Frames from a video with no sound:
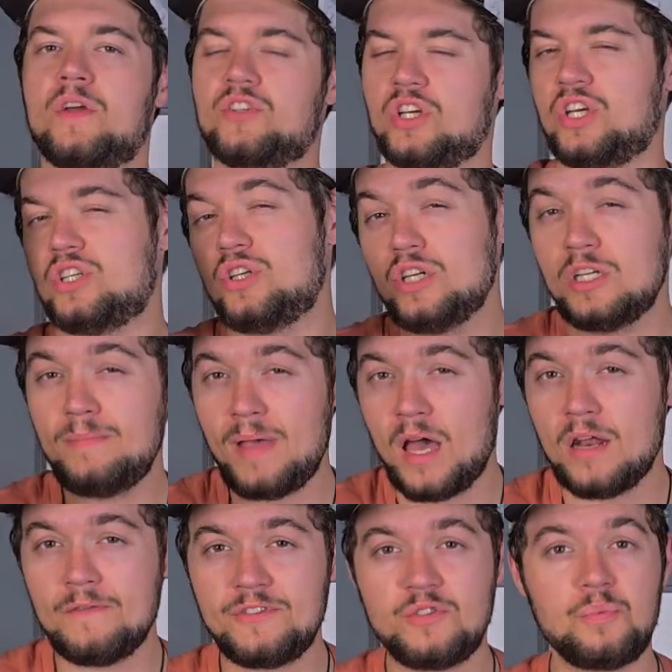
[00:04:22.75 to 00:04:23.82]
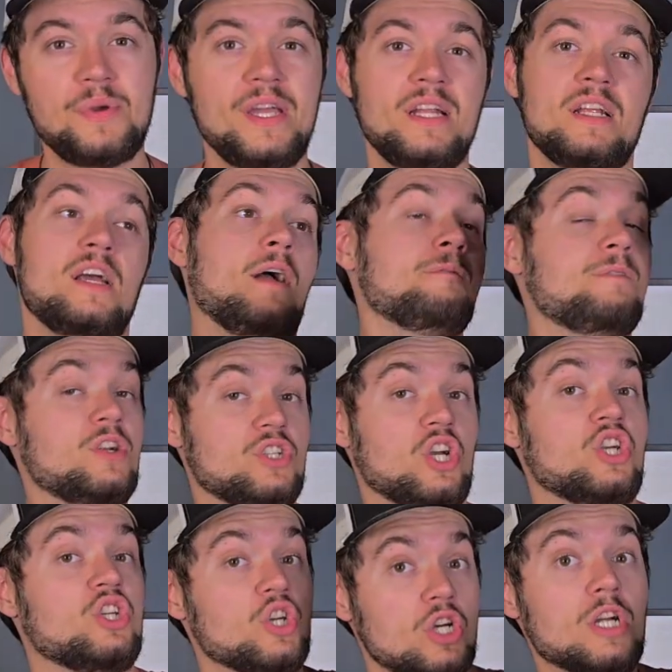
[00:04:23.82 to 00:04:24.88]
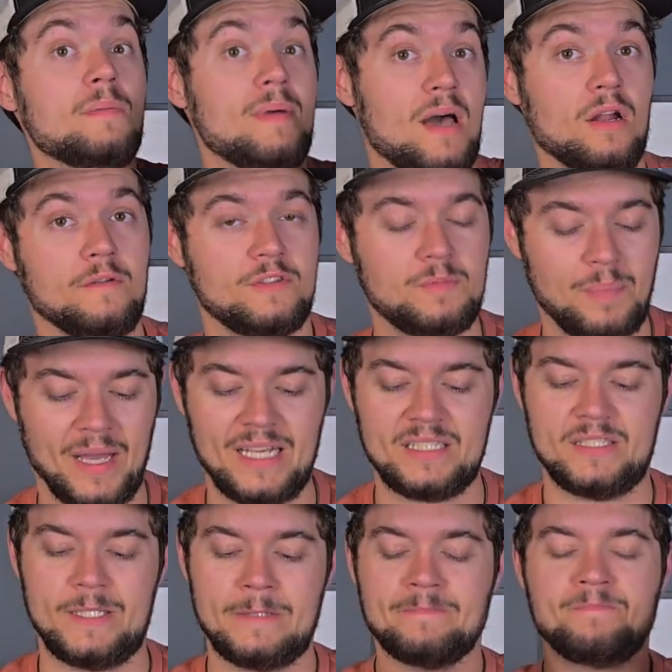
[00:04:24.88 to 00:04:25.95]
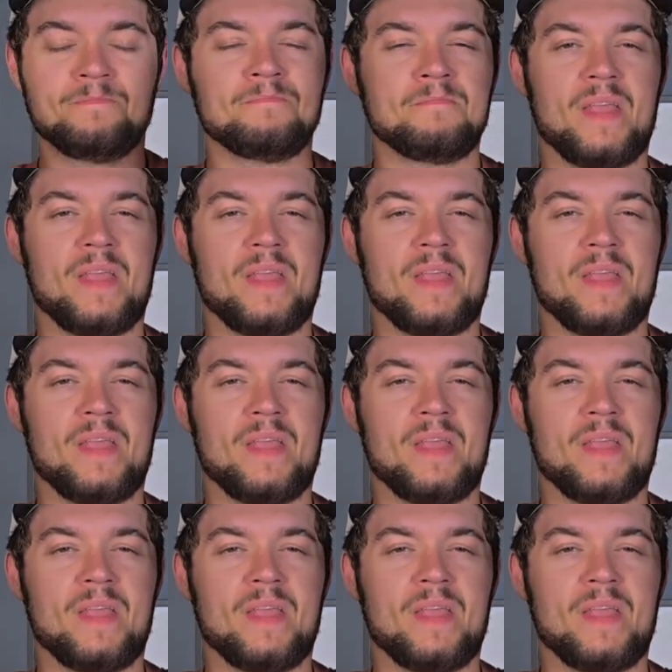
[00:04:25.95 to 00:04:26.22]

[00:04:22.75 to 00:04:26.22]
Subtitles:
There's a good amount of sweet, there's a good amount of spicy,